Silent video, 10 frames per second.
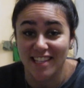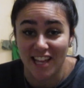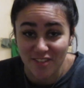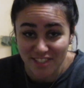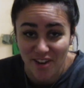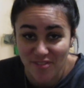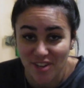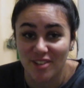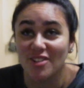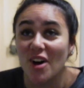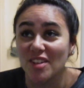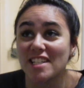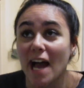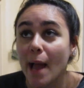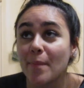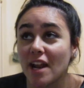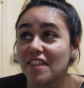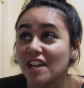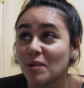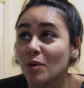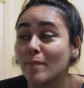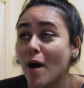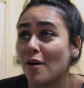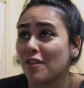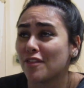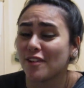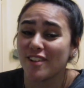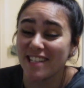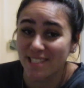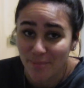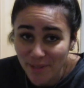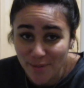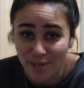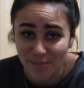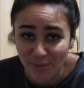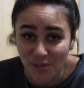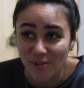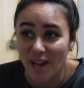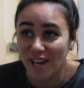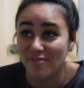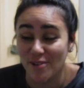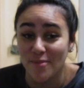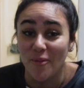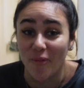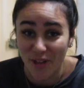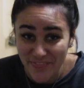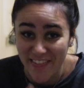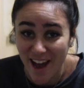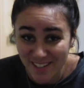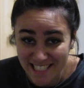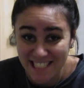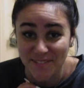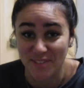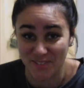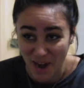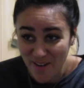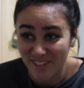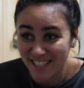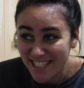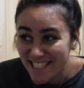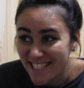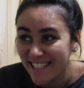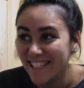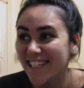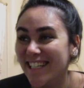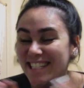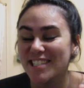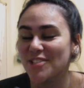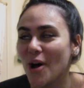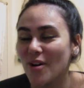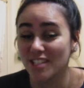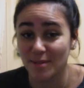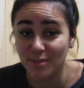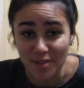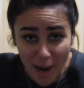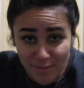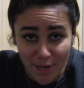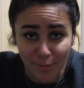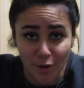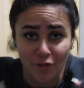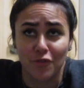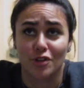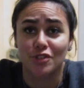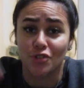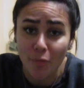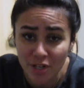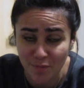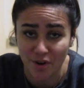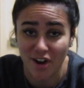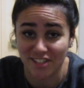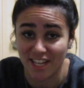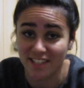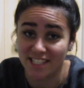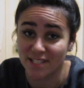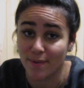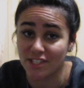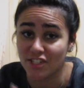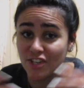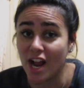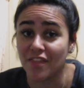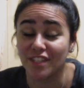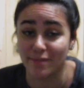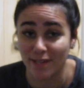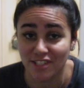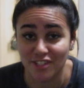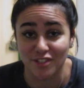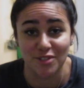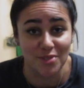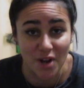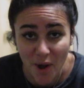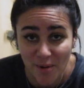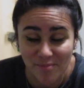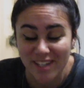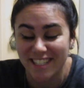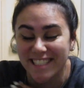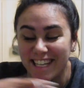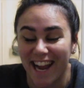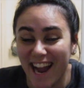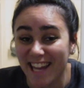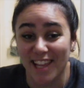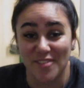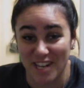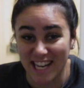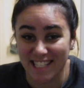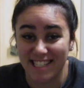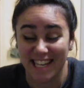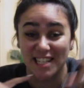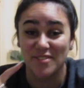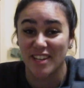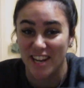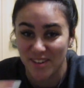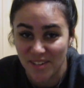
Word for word: and lifestyle videos all the time, and I think we're about 30 something people away from 1,000 subscribers. So subscribe down below for so much more content this semester and the semesters to come. Yeah, I love you guys. Let's get into the video.